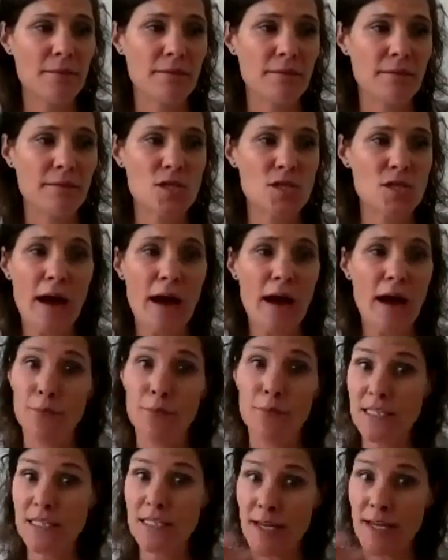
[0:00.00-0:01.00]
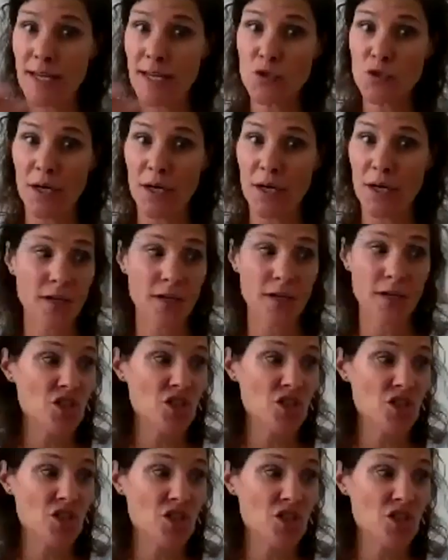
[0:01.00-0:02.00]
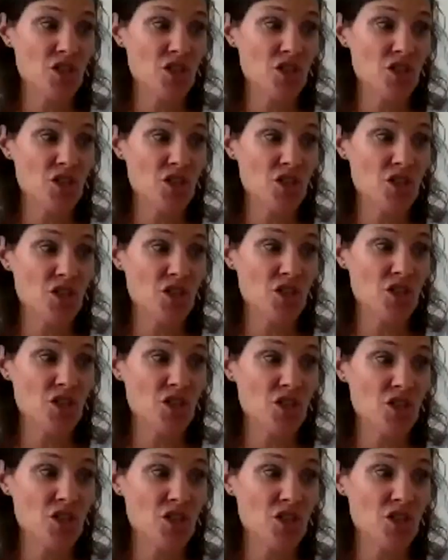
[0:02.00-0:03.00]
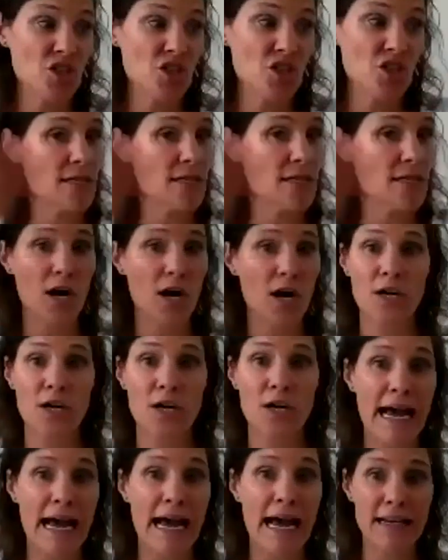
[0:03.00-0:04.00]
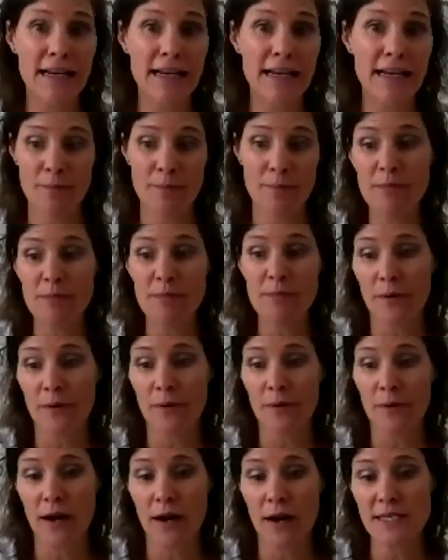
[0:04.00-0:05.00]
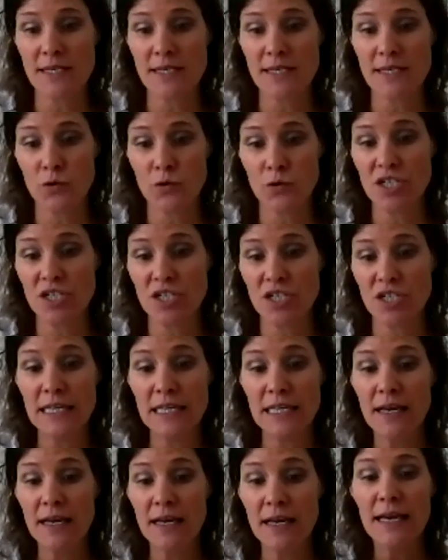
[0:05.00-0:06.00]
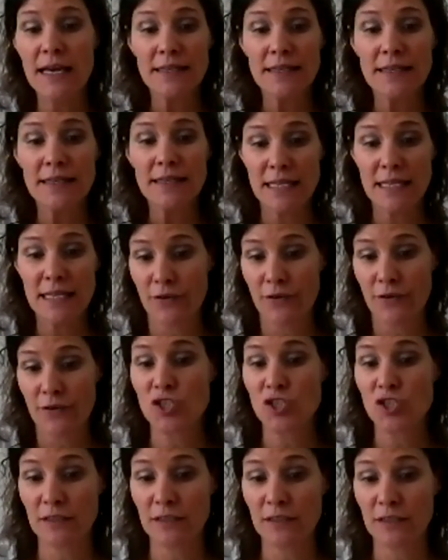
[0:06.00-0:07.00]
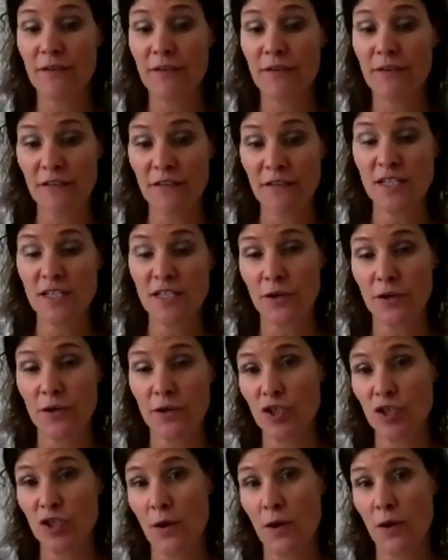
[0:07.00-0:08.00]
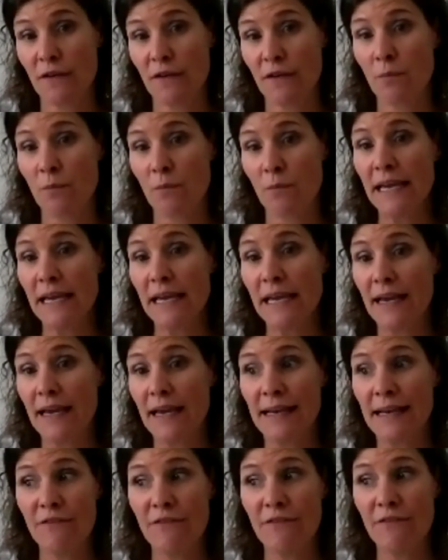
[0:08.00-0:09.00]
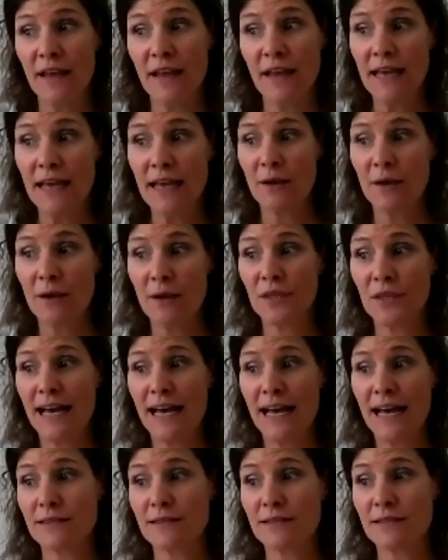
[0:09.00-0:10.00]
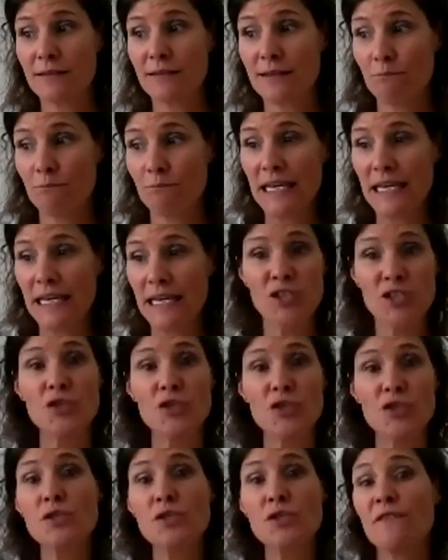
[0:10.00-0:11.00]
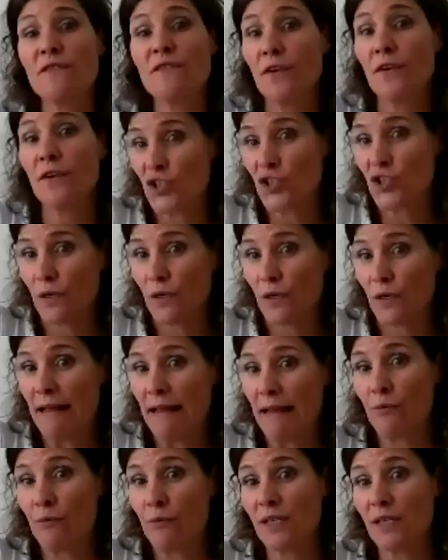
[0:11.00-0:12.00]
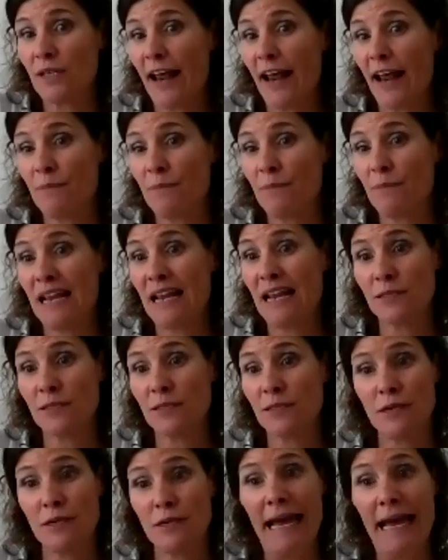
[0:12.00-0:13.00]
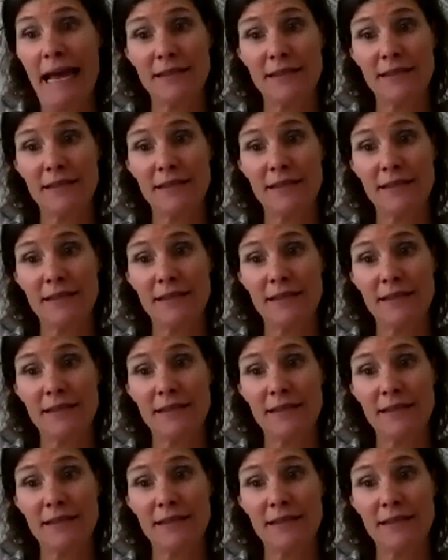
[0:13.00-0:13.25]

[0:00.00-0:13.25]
So I was in touch with her, and she loved the product. She was, always on the RE9 and the baby product. So she did the very first virtual party for me. And without being introduced to virtual, I would not have been able to get